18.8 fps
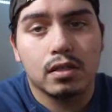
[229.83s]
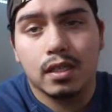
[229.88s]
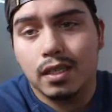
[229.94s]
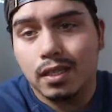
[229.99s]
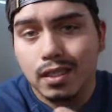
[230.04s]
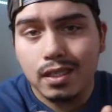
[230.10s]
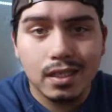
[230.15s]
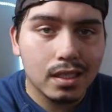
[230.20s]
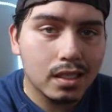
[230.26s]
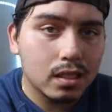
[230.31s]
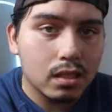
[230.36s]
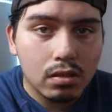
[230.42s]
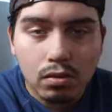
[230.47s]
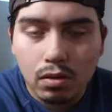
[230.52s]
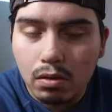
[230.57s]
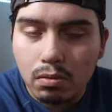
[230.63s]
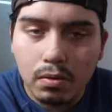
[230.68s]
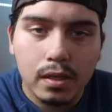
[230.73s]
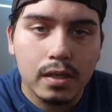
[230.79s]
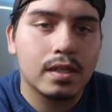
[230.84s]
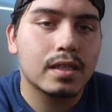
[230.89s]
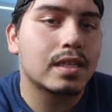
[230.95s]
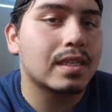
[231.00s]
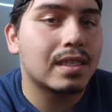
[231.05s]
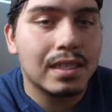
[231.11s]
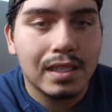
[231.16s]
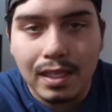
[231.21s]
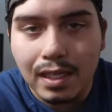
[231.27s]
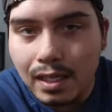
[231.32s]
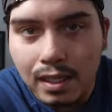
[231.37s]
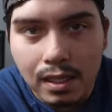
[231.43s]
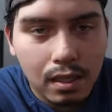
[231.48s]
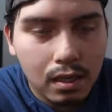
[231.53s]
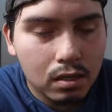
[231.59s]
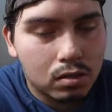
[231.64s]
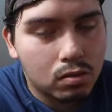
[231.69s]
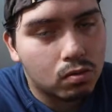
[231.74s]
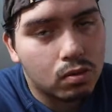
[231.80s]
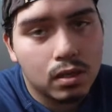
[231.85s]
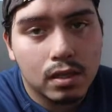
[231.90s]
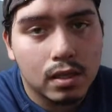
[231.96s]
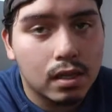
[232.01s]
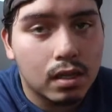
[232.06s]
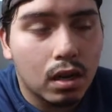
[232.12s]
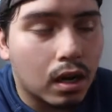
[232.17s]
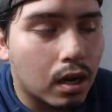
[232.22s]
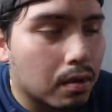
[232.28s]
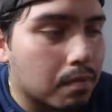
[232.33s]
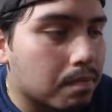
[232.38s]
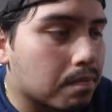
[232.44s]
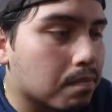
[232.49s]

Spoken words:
And it sort of worked, it sort of did not.